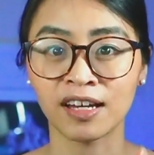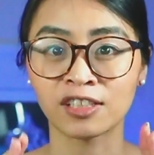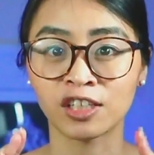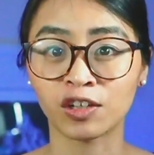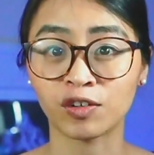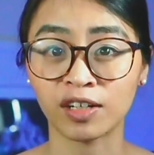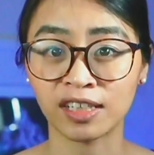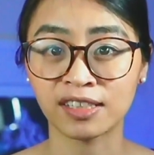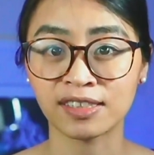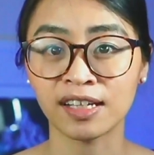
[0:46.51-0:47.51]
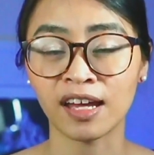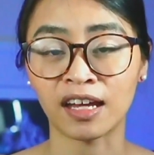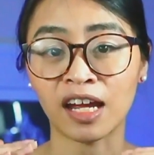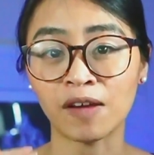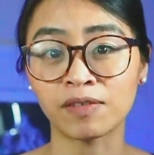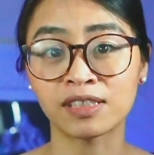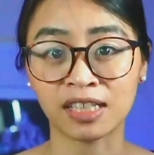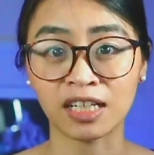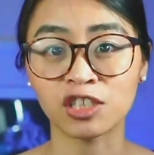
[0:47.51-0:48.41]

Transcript: to increase and have a steady